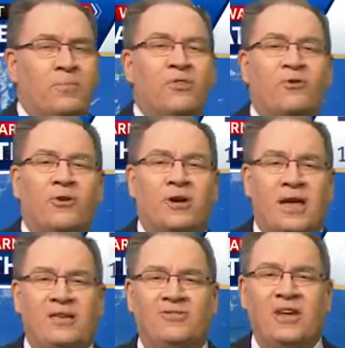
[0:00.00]
but the
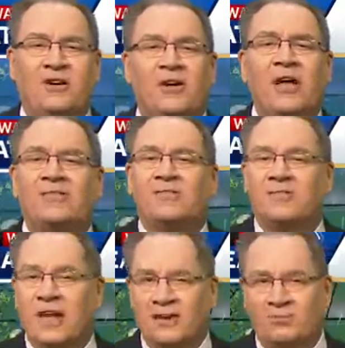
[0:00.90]
Hurricane Center does
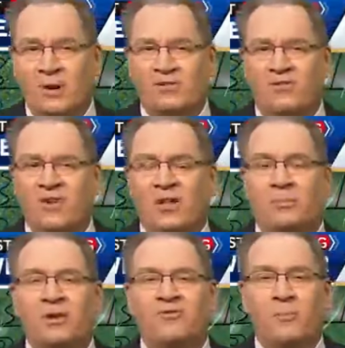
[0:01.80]
not expect
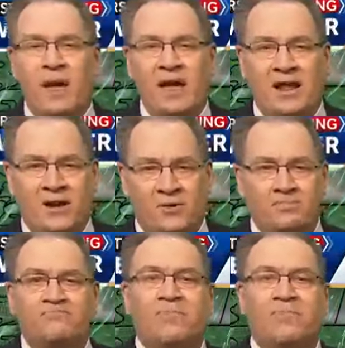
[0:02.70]
development from any of them.